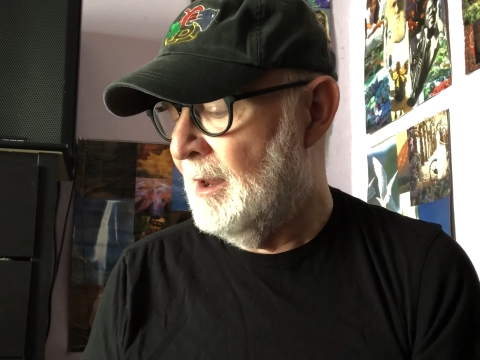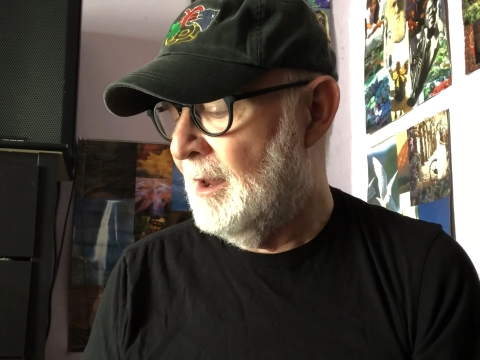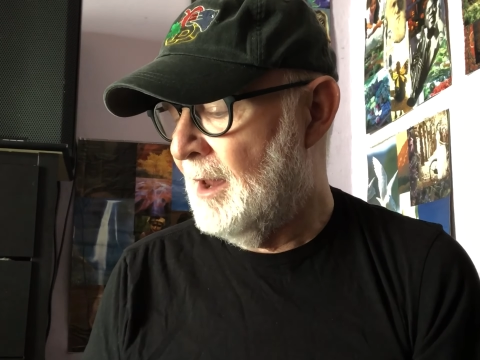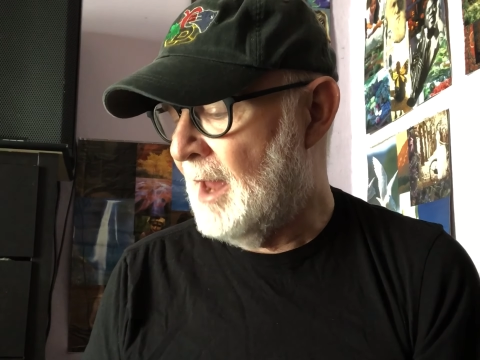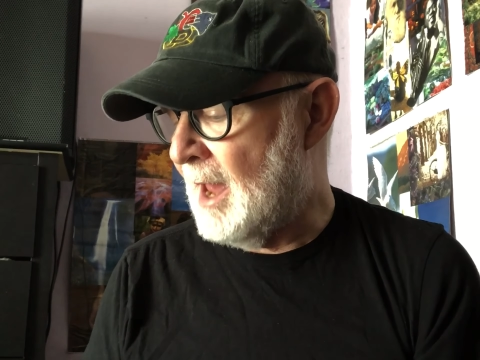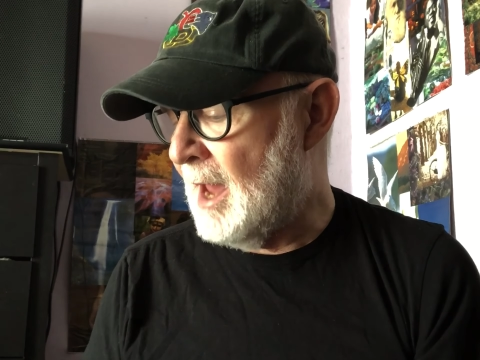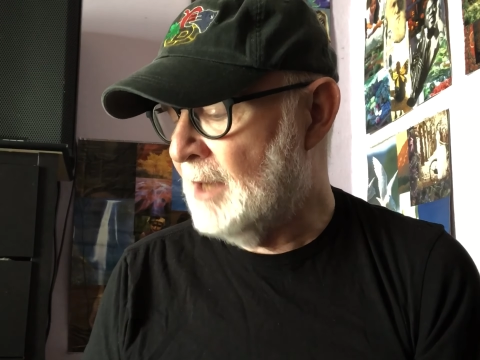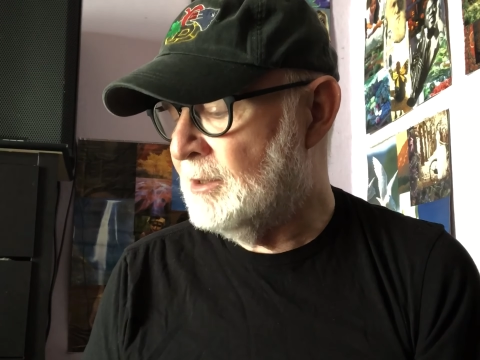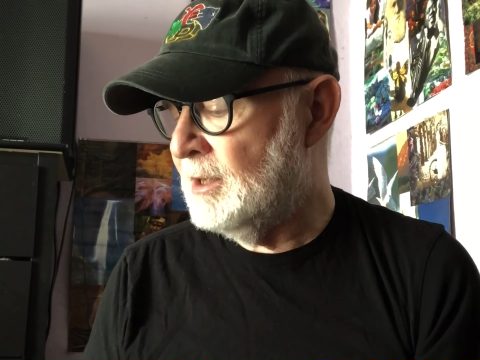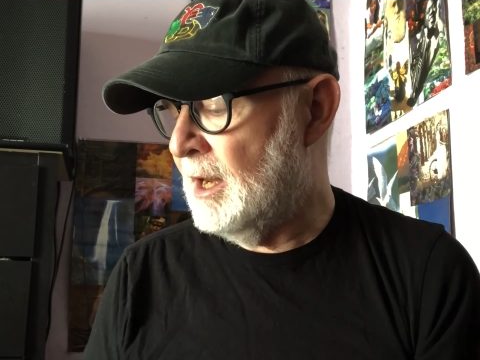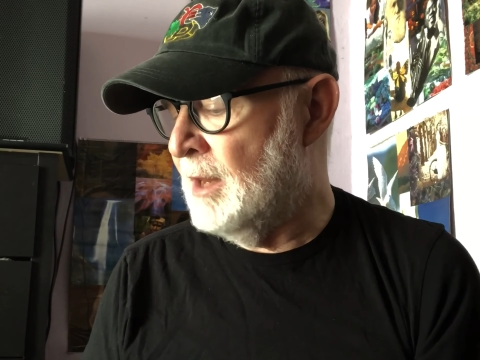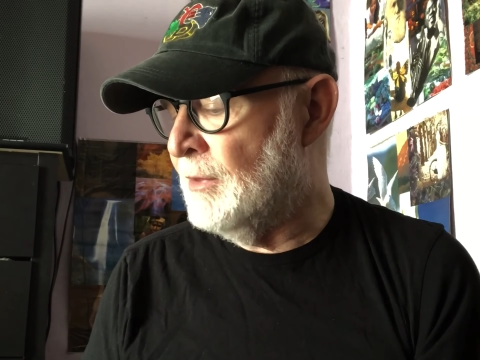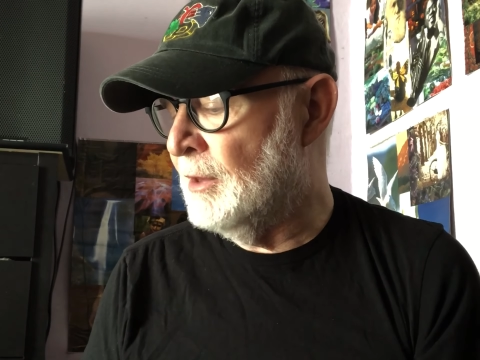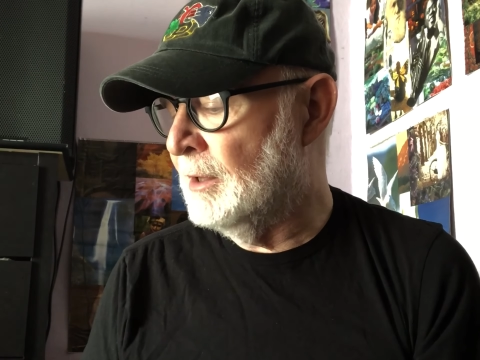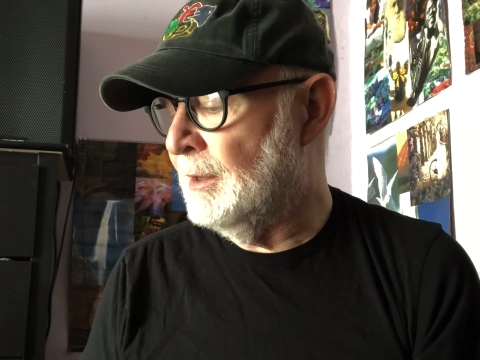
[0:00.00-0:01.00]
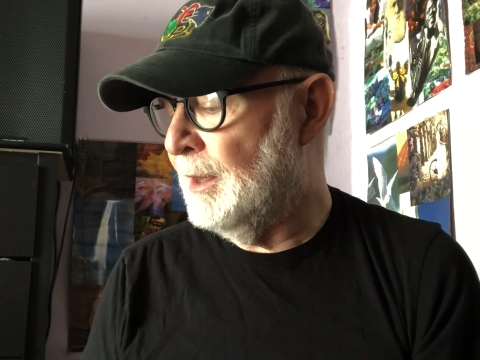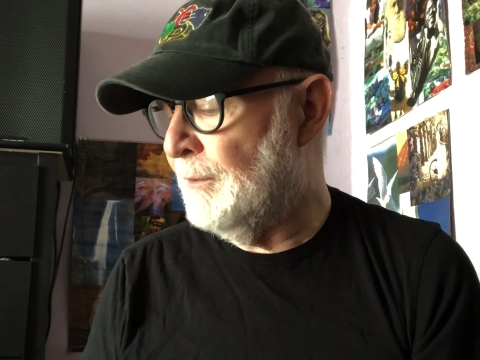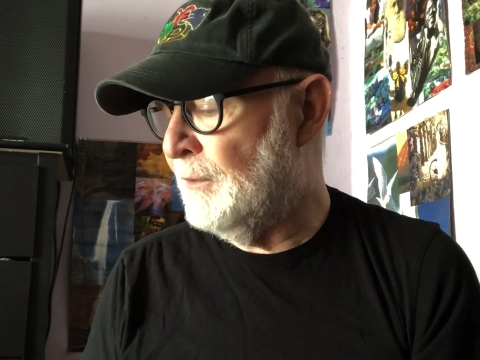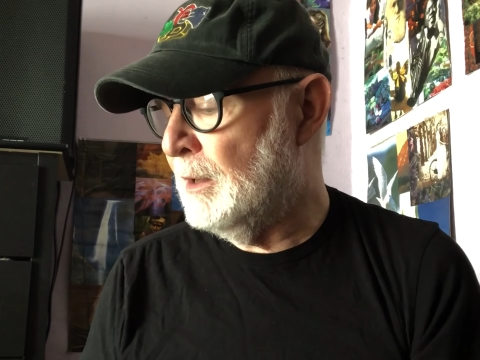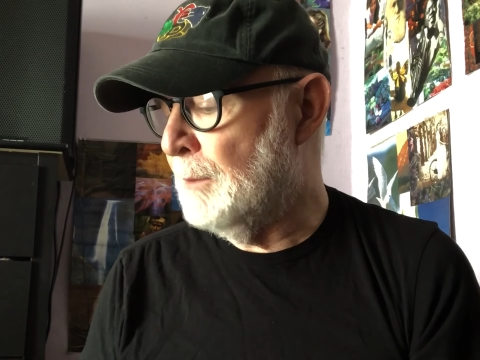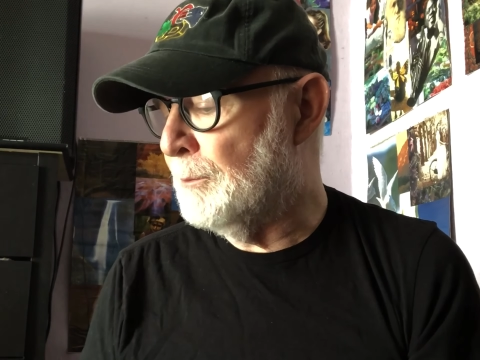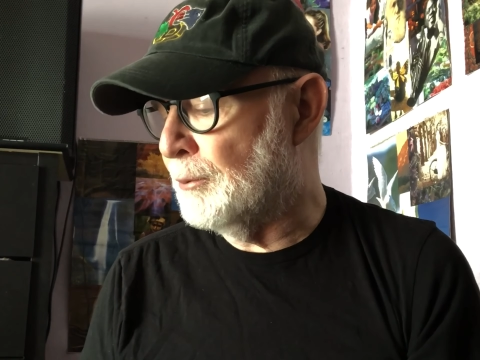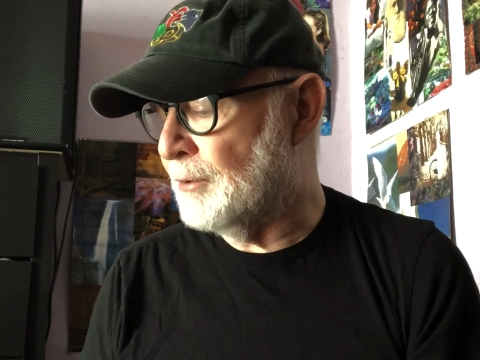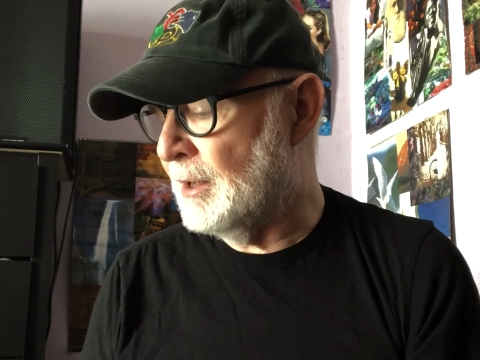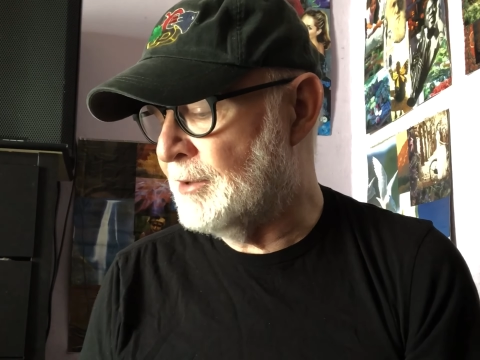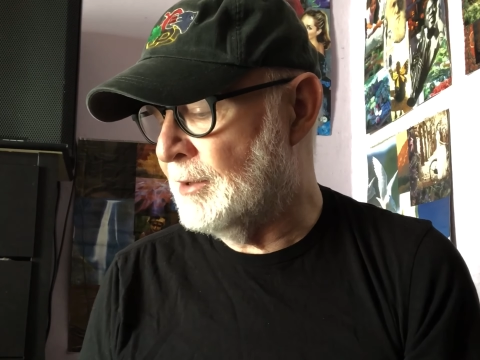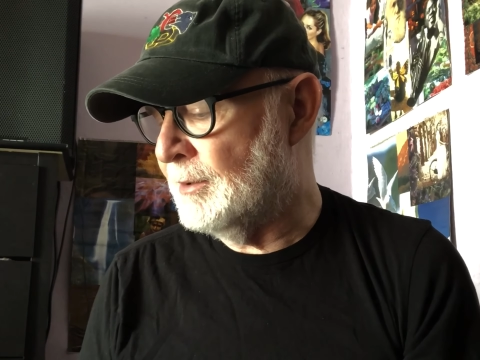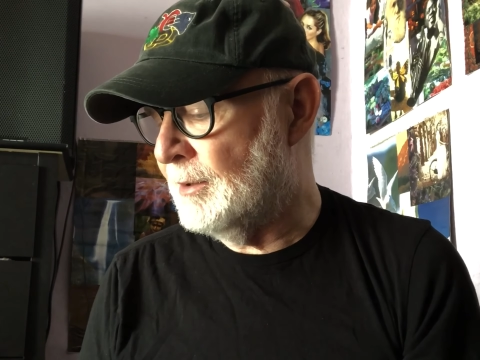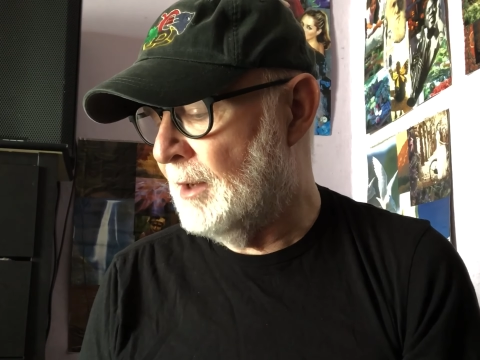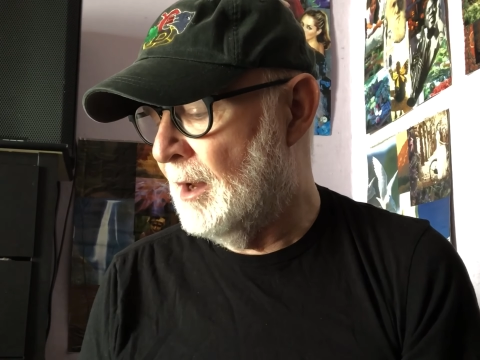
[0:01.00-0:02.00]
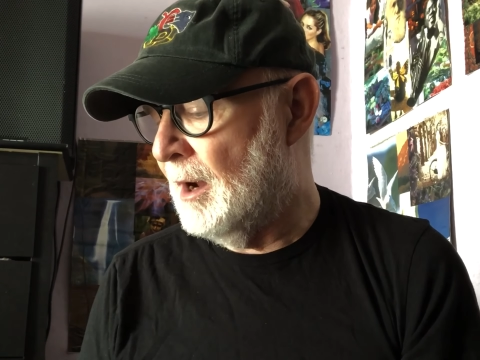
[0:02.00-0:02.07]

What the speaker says: act in the living present,